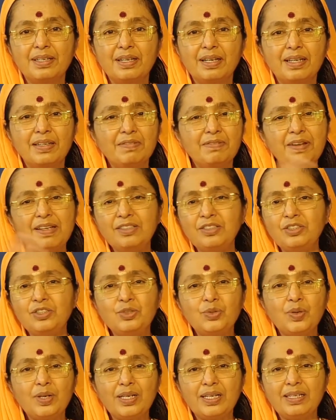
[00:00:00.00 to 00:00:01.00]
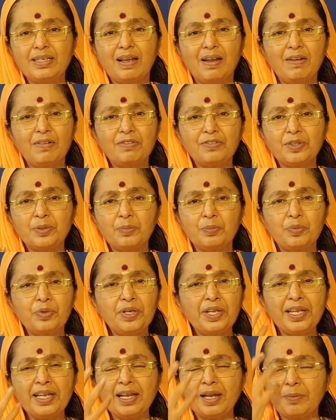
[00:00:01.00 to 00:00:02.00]
Eventually, after
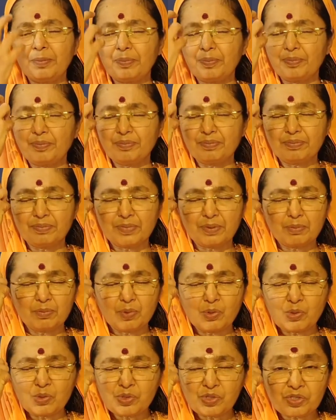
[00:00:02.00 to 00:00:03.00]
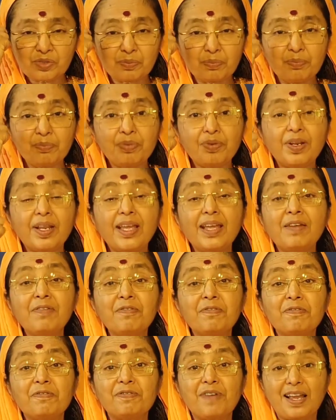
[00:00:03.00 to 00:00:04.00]
putting up the most brave
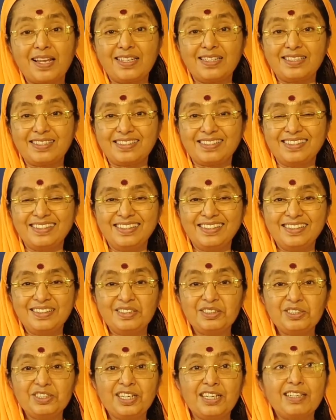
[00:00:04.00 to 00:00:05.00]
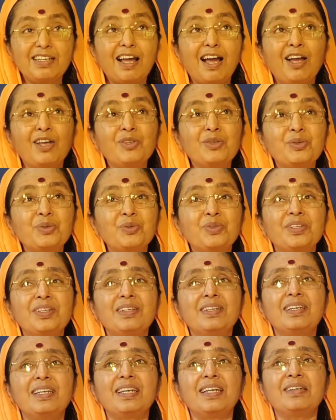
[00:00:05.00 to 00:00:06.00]
fight, Jatayu, the
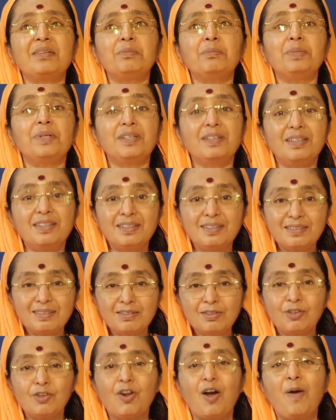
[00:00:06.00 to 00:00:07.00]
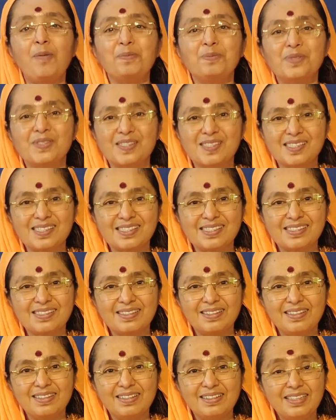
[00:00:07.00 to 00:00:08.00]
great bird, drops,
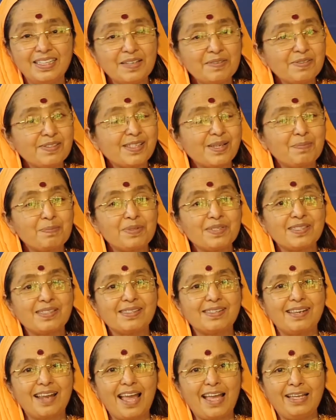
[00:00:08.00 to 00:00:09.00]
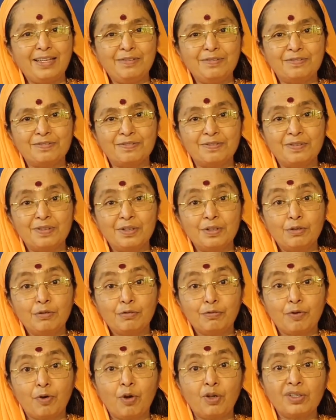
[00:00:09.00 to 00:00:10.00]
gives up his life
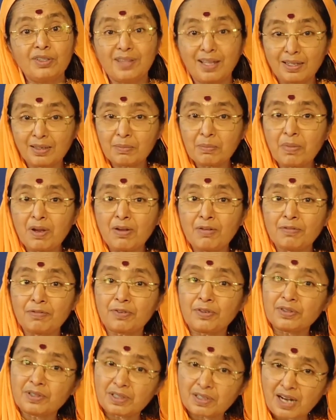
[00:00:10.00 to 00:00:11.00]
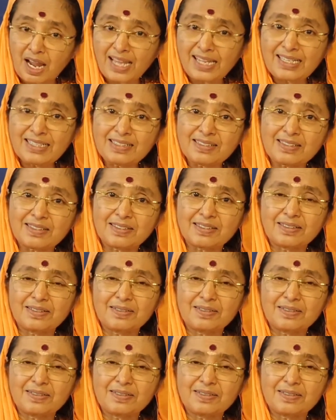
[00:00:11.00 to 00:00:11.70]
for dharma, for the right.